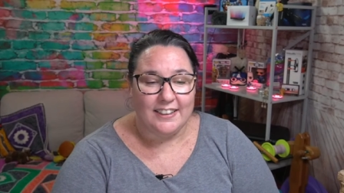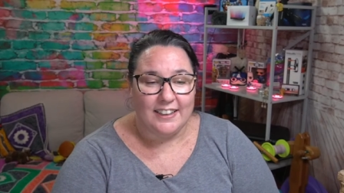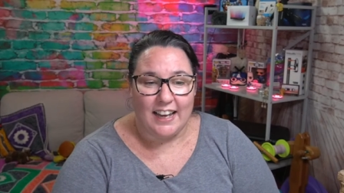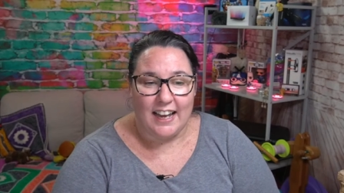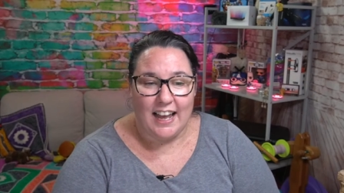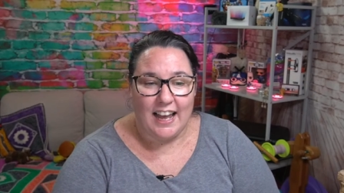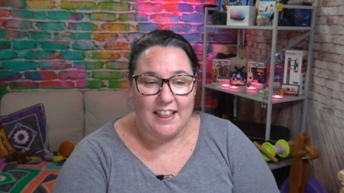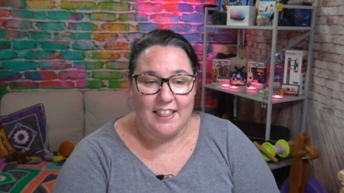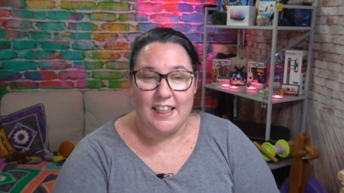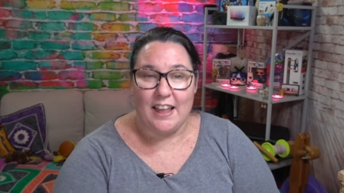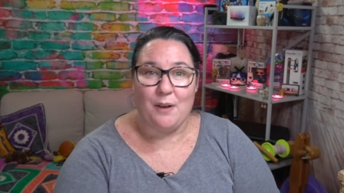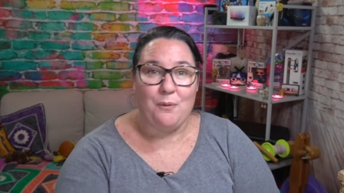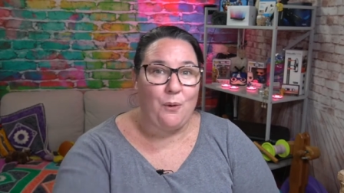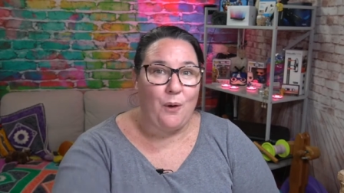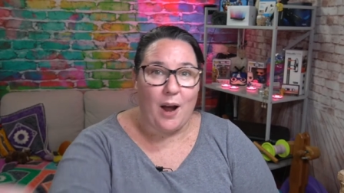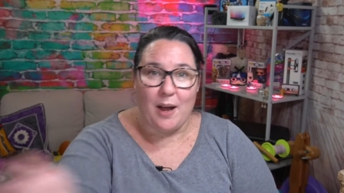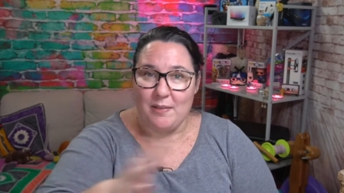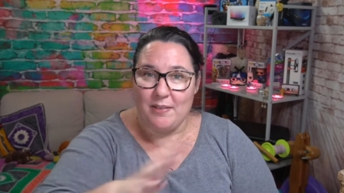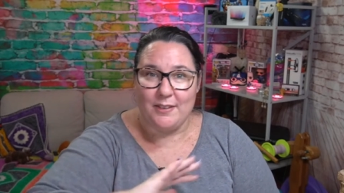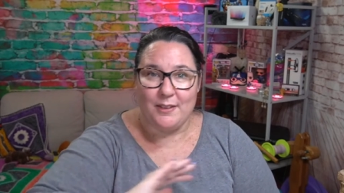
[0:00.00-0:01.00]
and
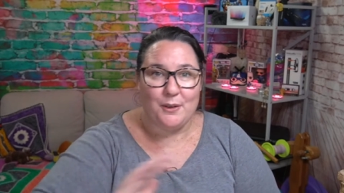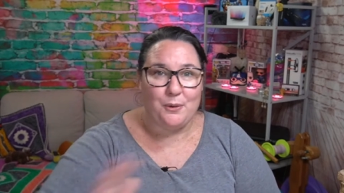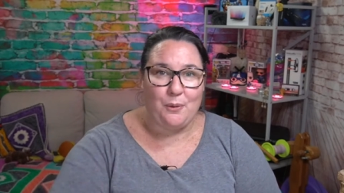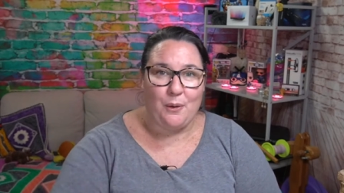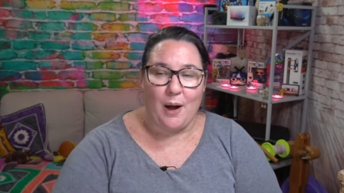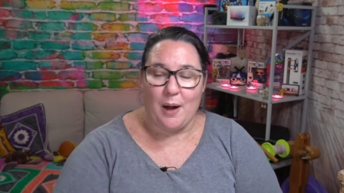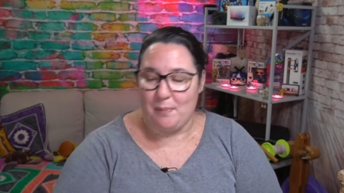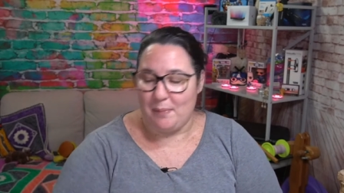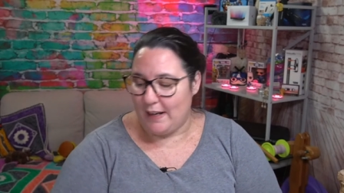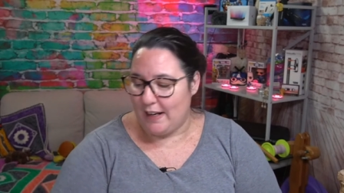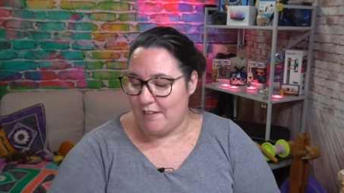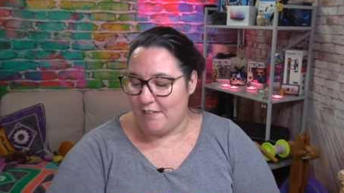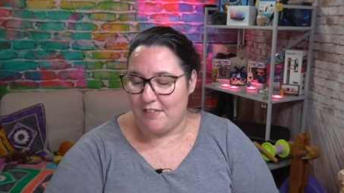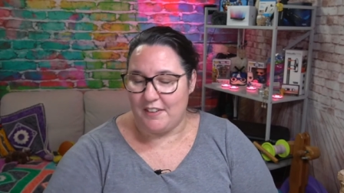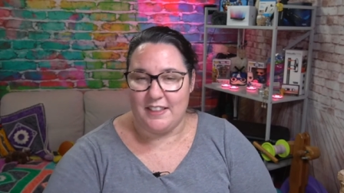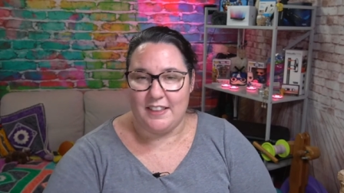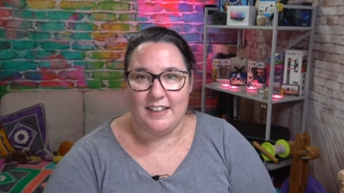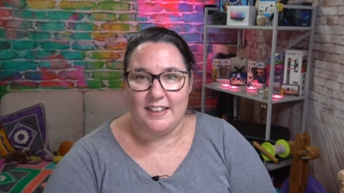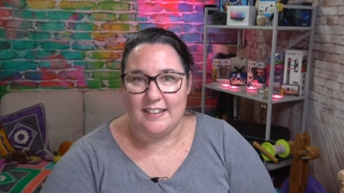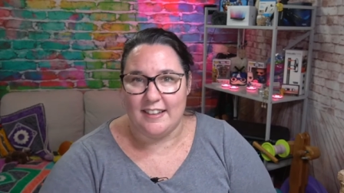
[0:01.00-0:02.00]
they're still wiping
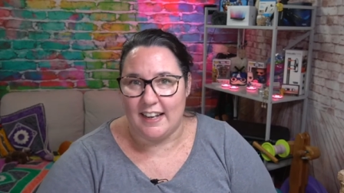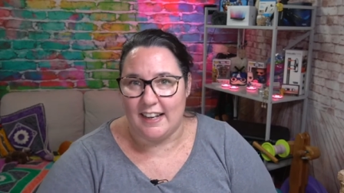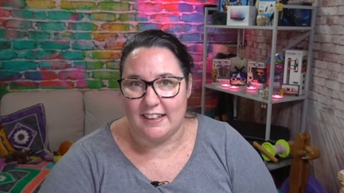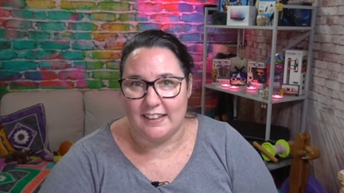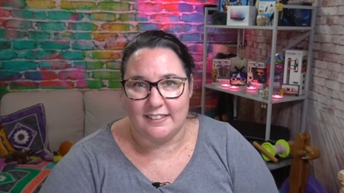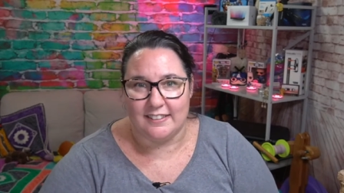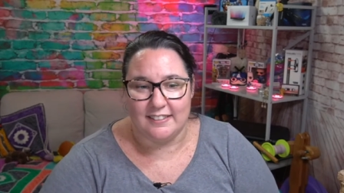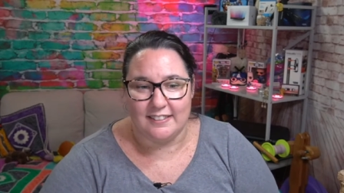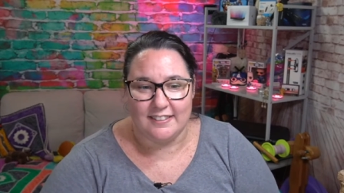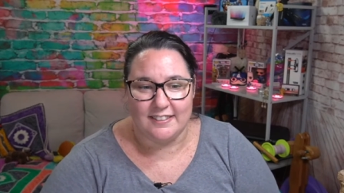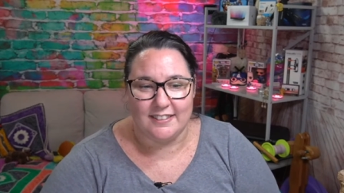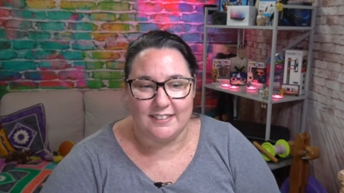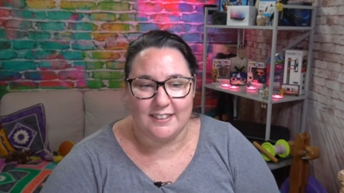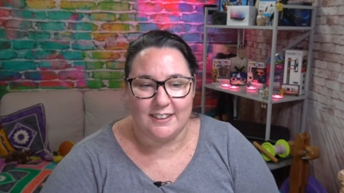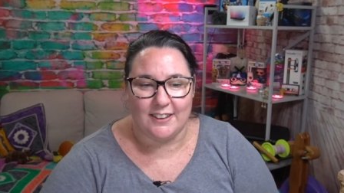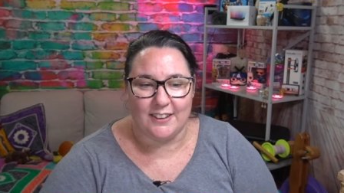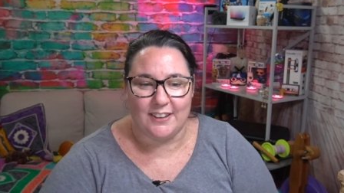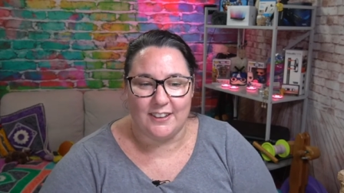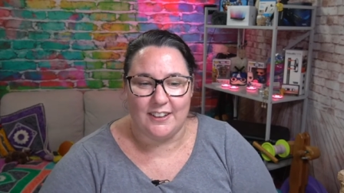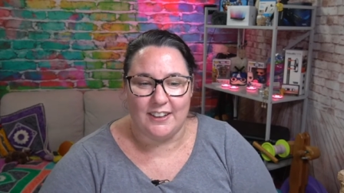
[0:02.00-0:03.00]
everything down.
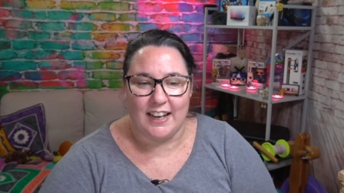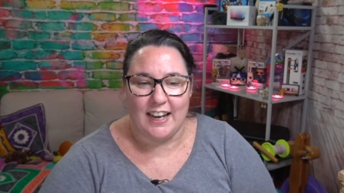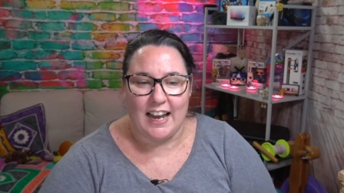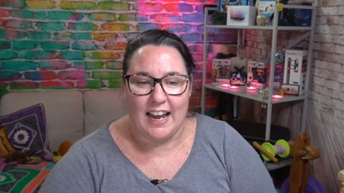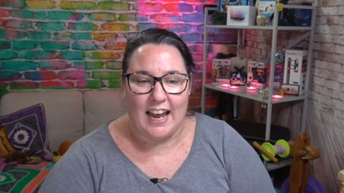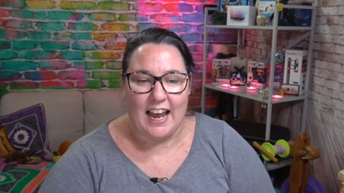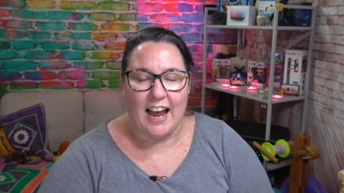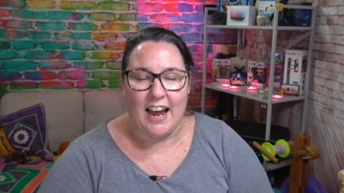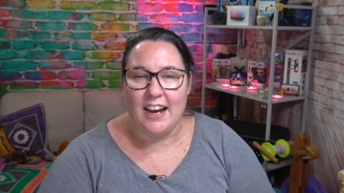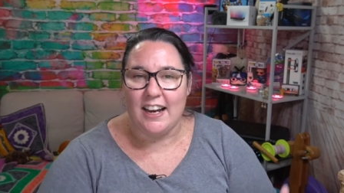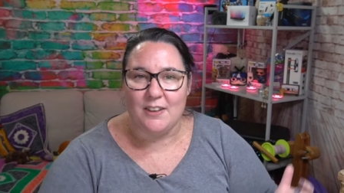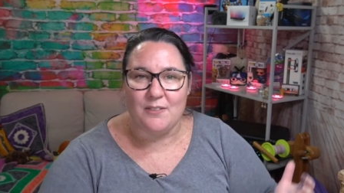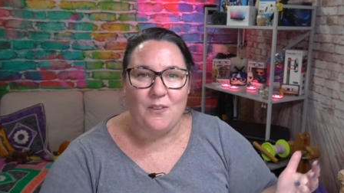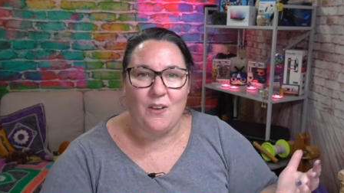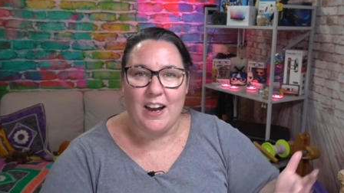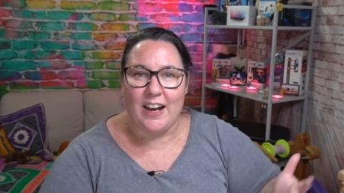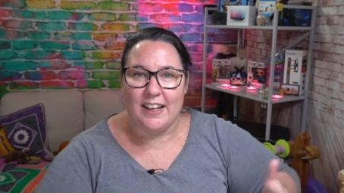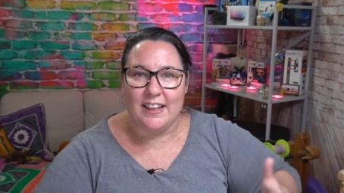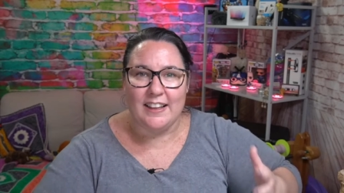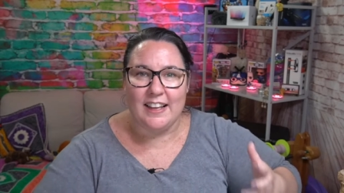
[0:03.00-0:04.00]
So how can why
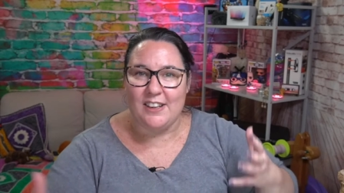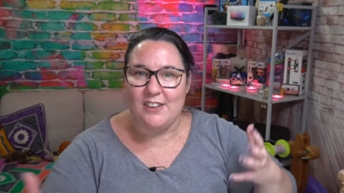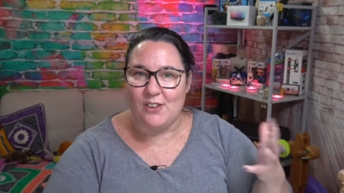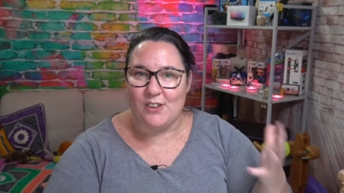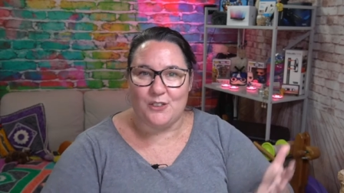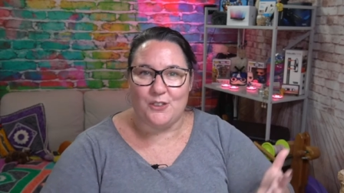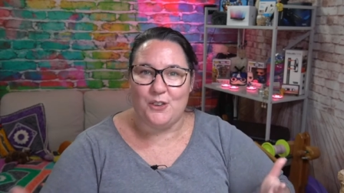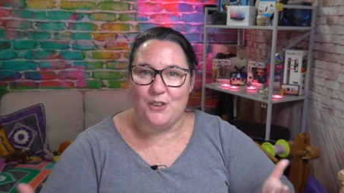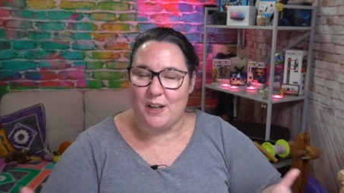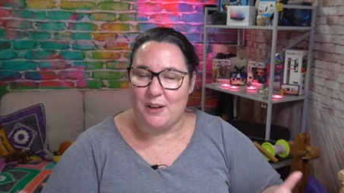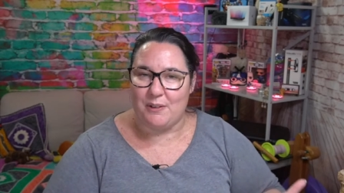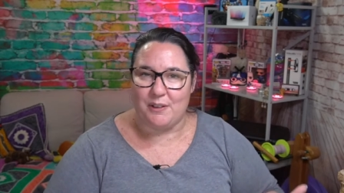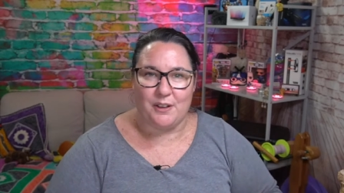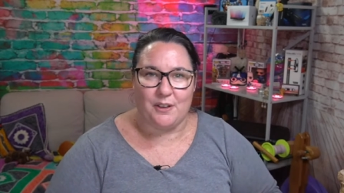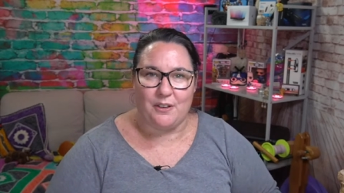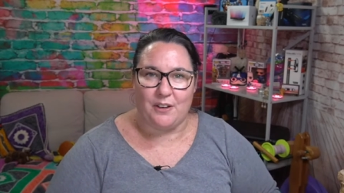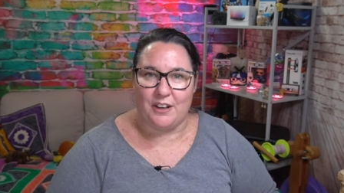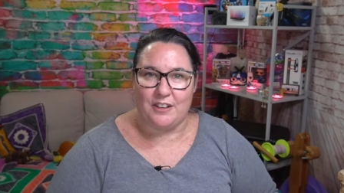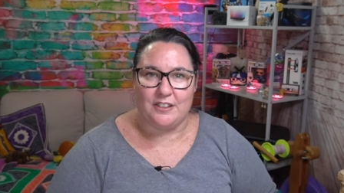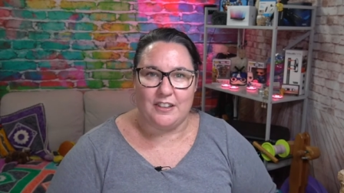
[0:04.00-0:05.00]
can they not do that with a
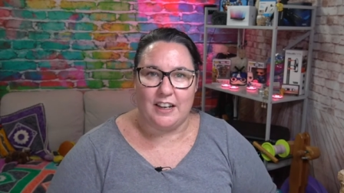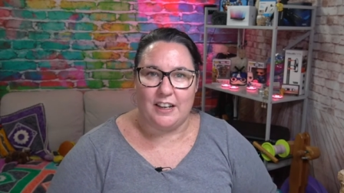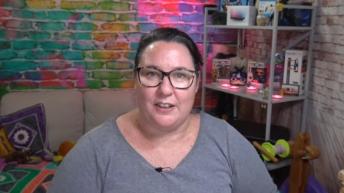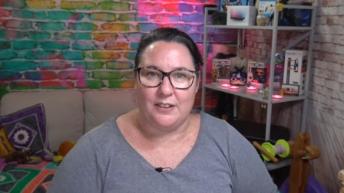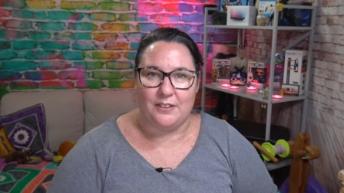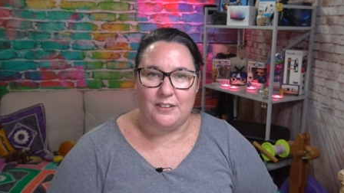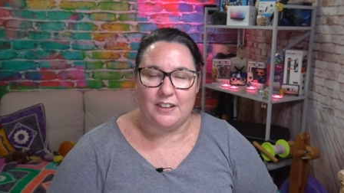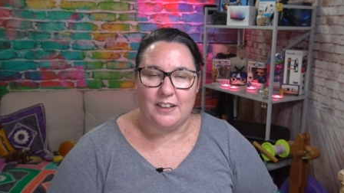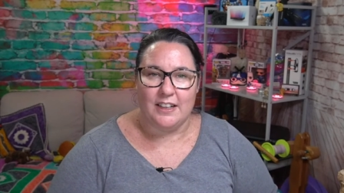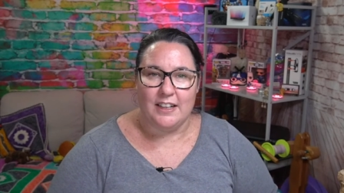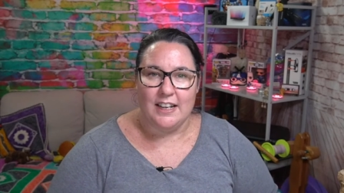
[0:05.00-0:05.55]
crochet hook?